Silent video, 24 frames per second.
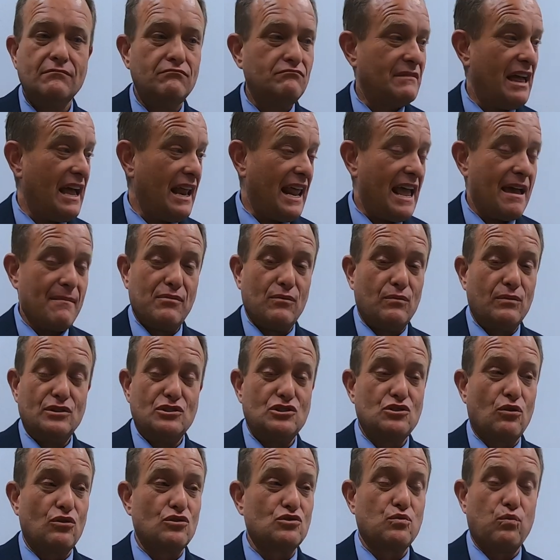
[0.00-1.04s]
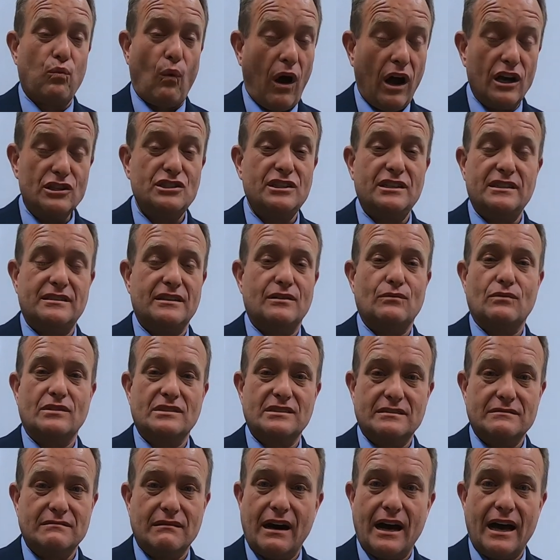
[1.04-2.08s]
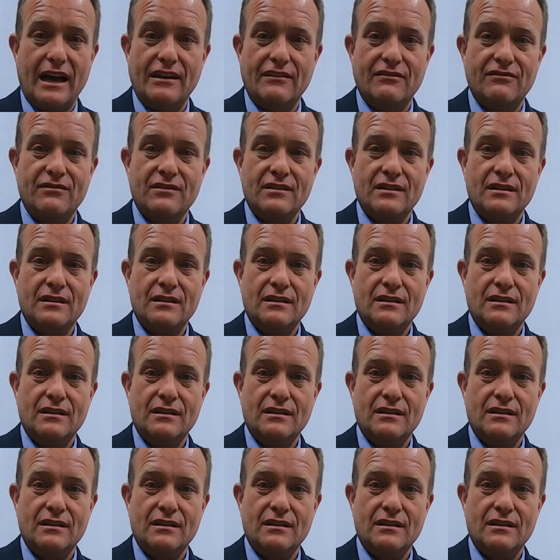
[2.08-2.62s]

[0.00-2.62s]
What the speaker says: That happened when George Washington was alive.